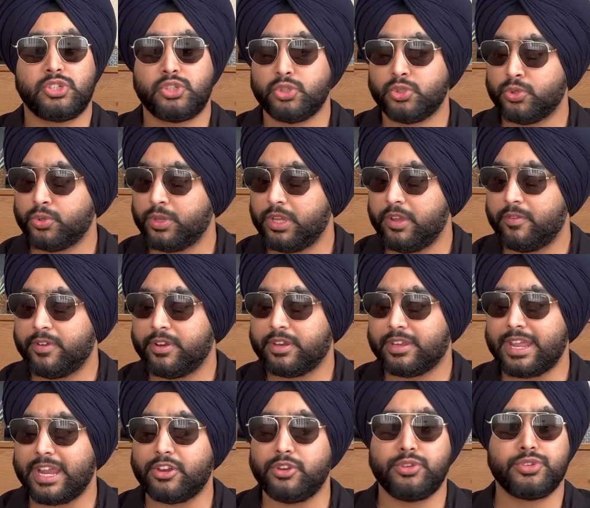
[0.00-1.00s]
to even
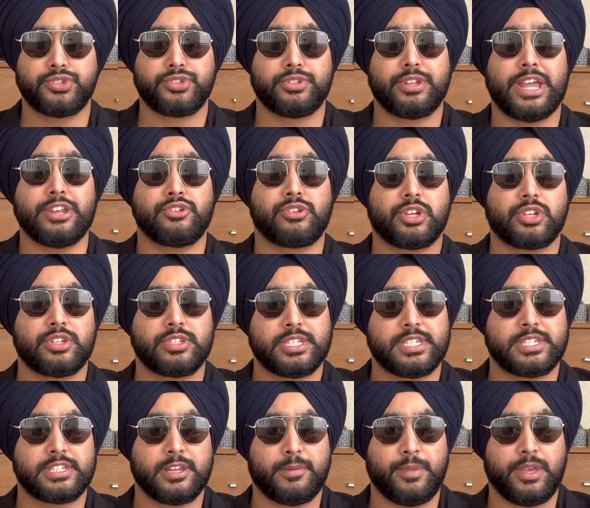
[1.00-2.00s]
get used to the education
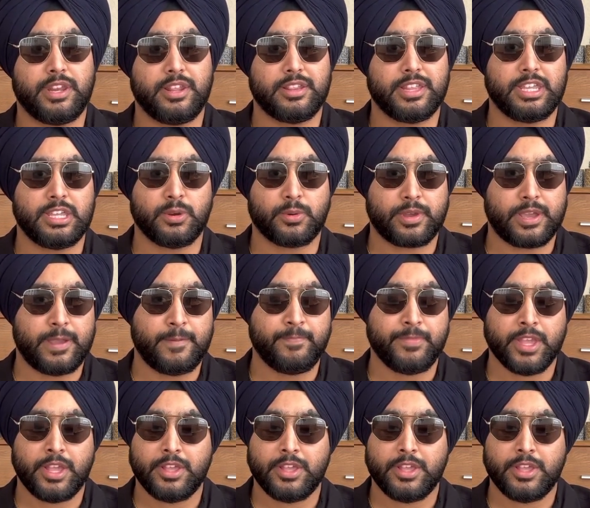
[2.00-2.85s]
system here in the UK.